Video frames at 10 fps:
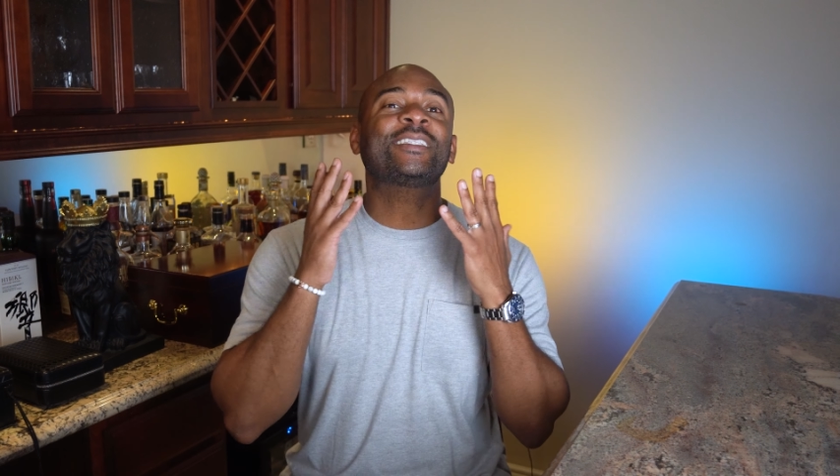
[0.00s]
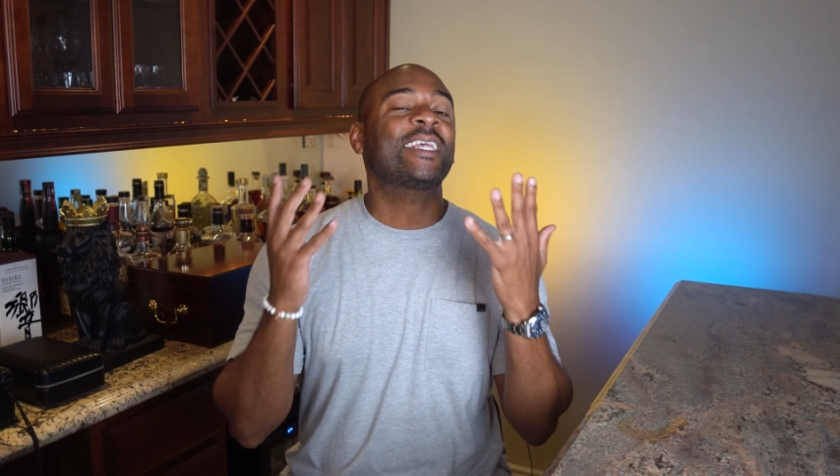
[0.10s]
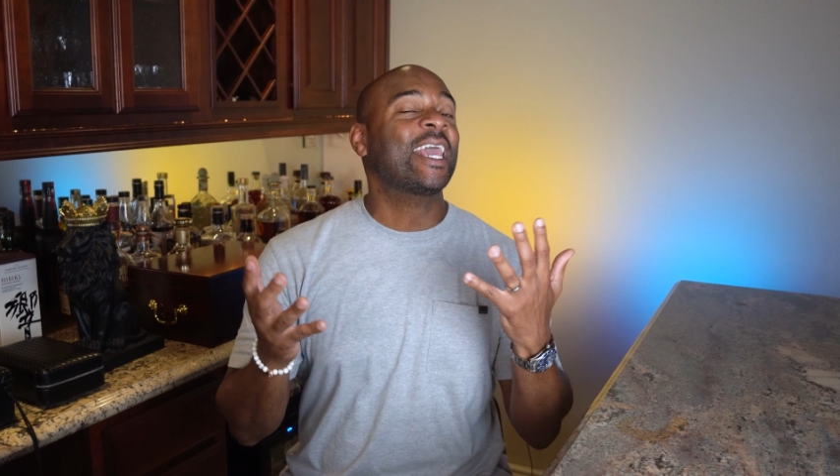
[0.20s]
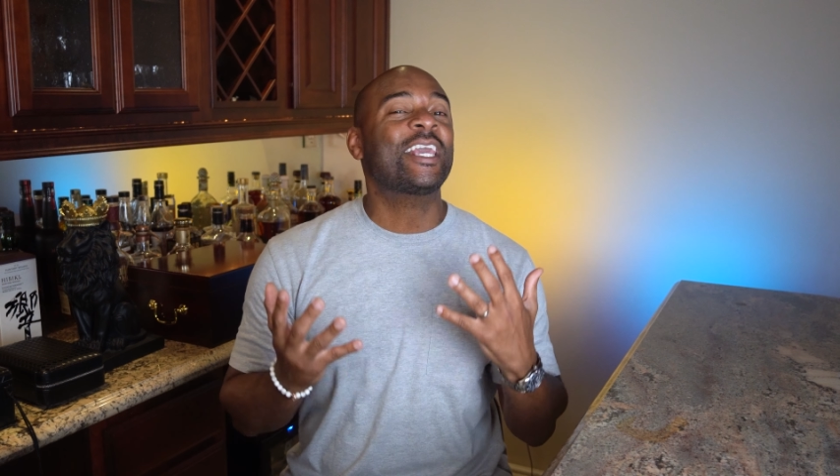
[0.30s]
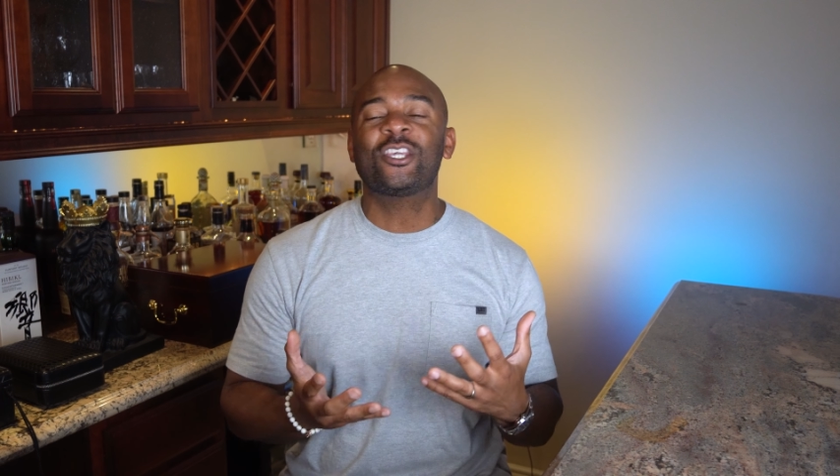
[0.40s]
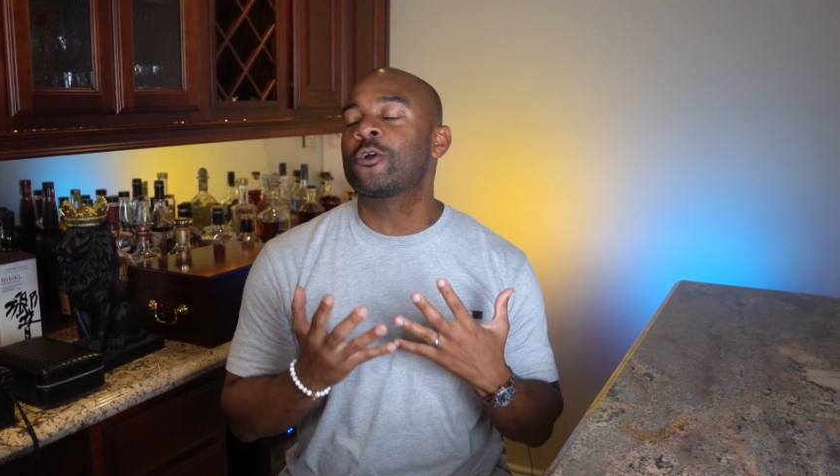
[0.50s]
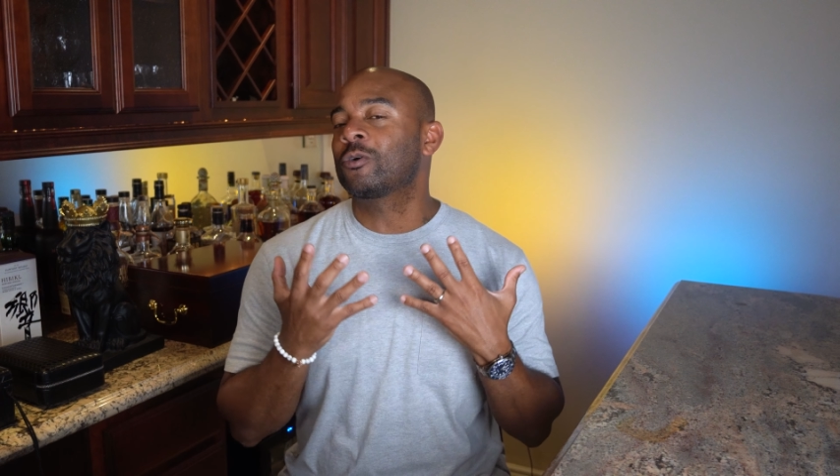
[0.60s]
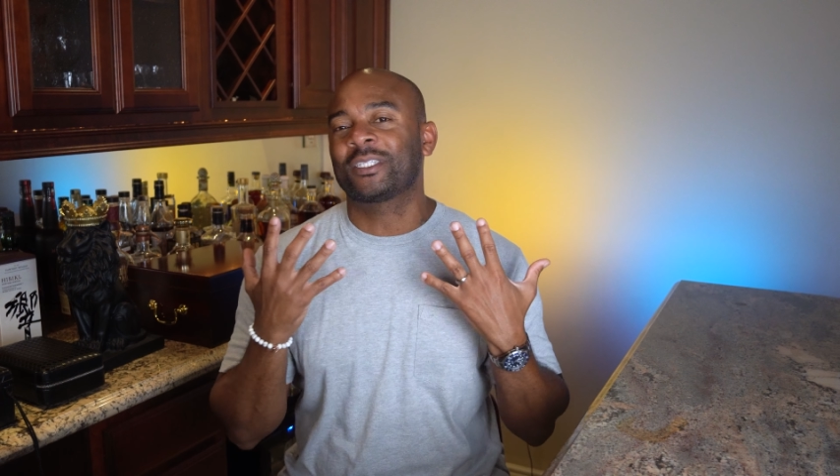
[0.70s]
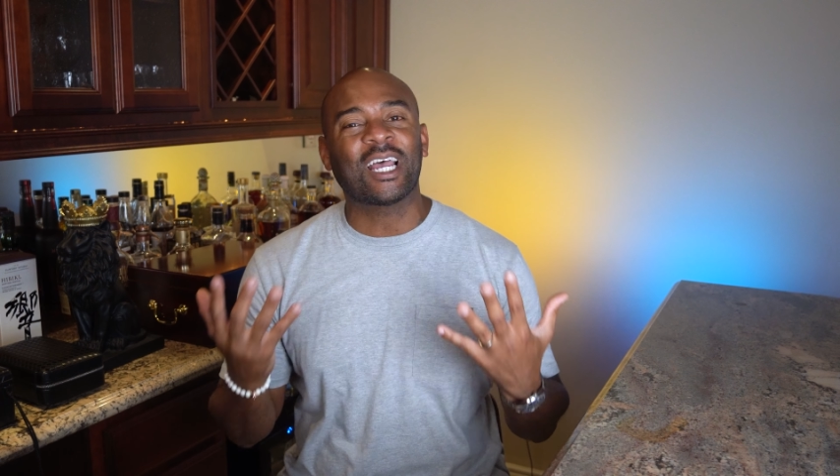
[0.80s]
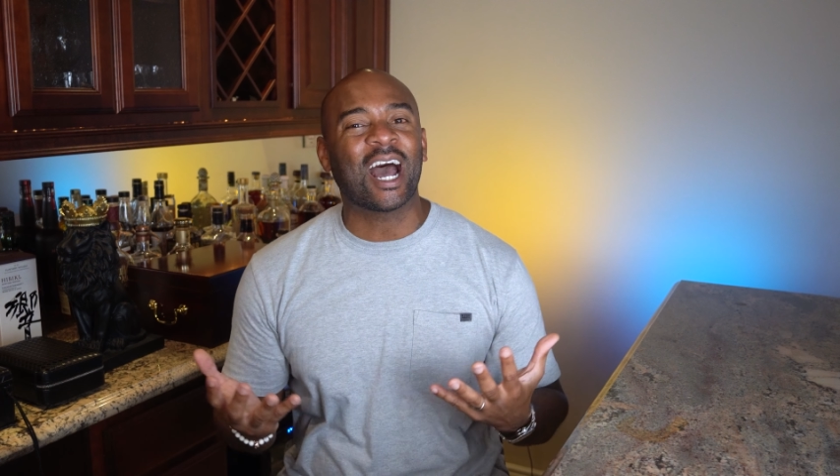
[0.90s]
Take your
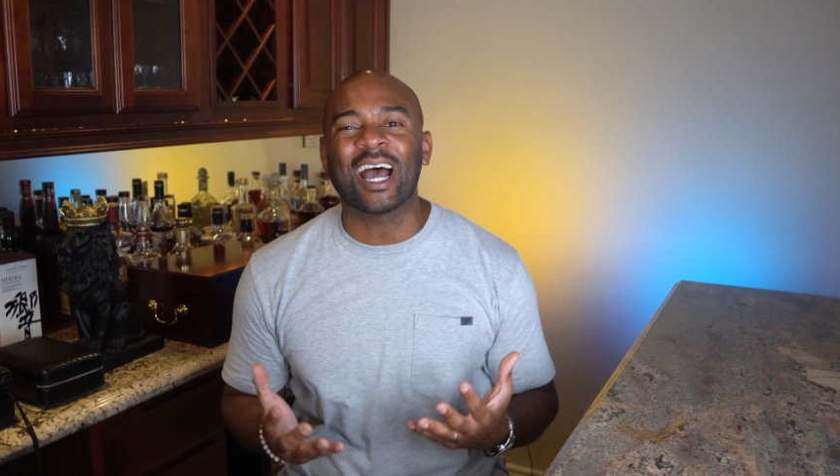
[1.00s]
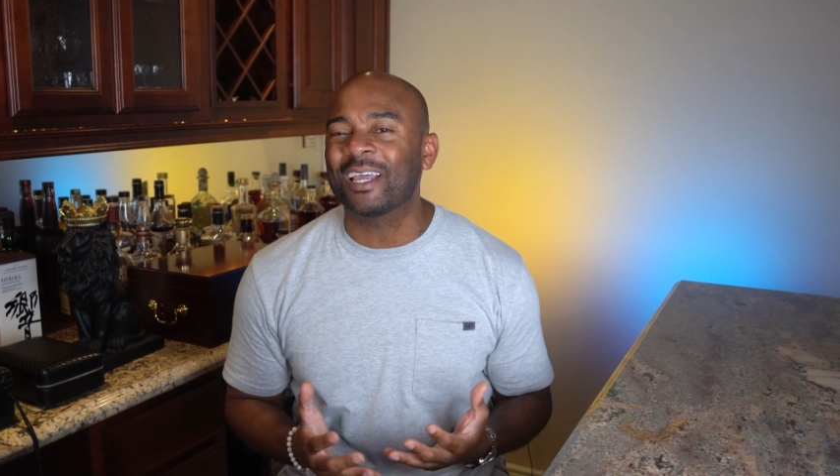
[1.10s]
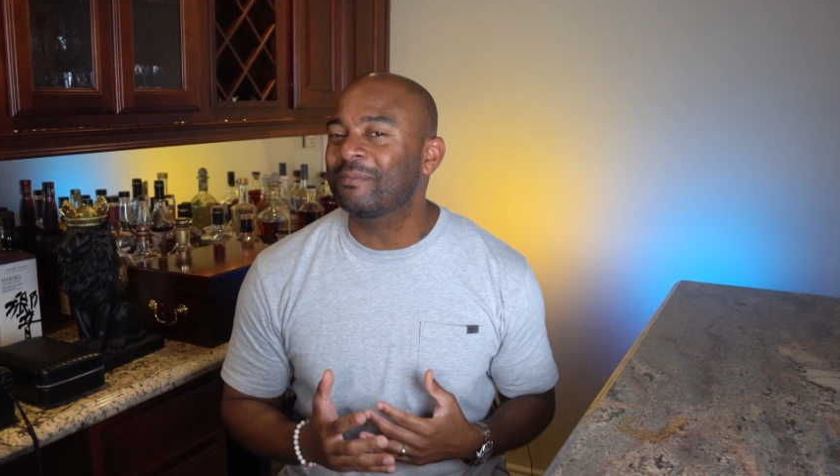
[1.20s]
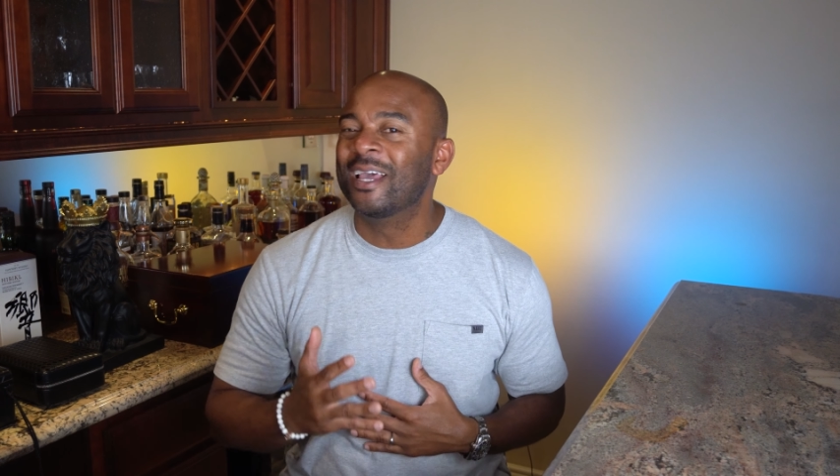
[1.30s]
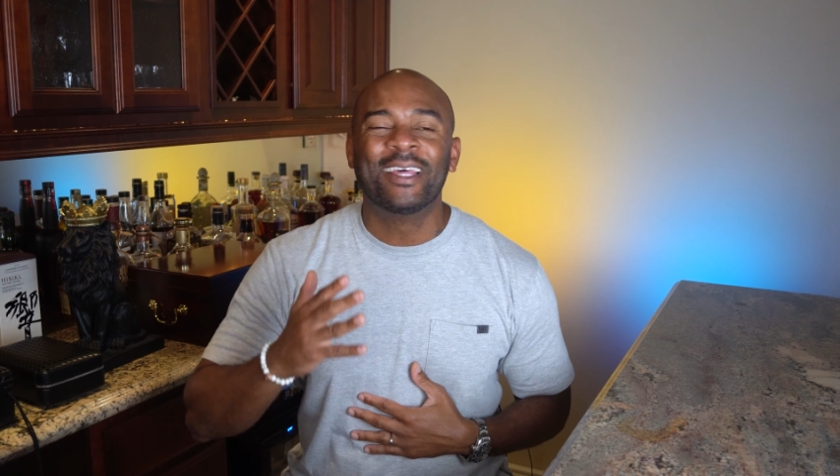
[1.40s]
time.